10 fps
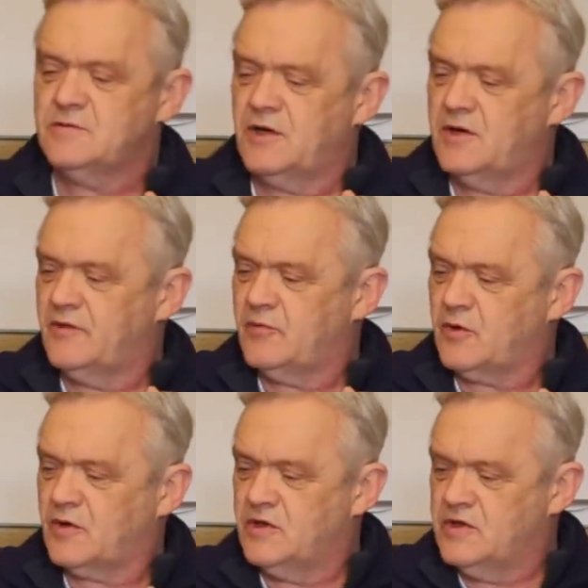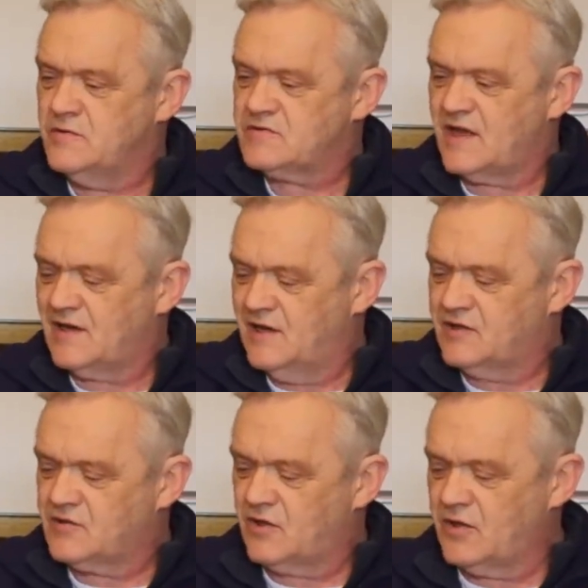because we don't know if we're going to use that
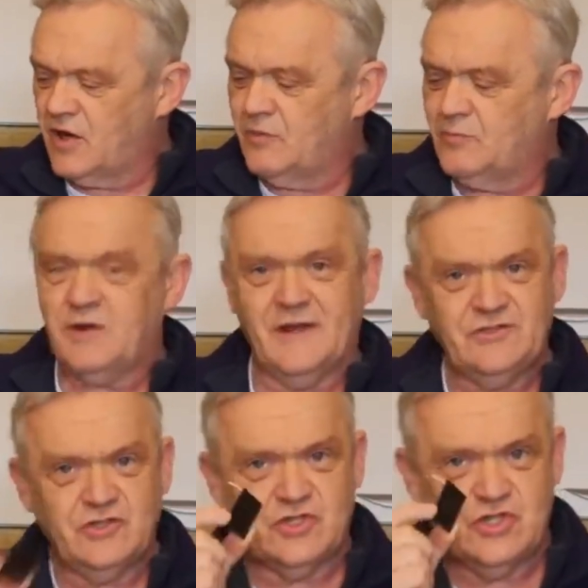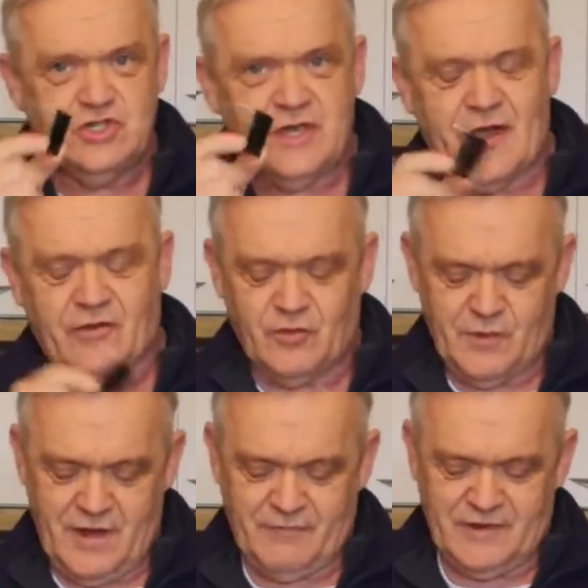later or not, but let's just check
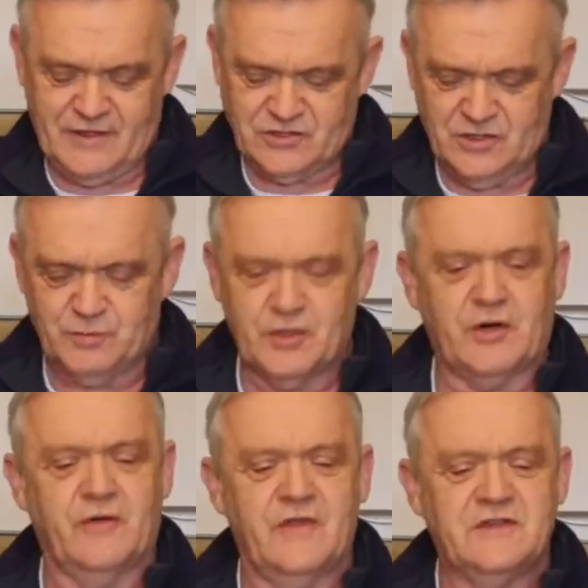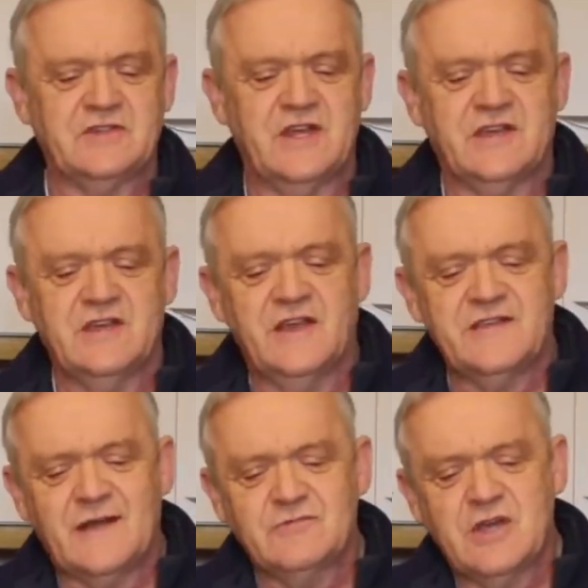that we haven't actually broken this taking it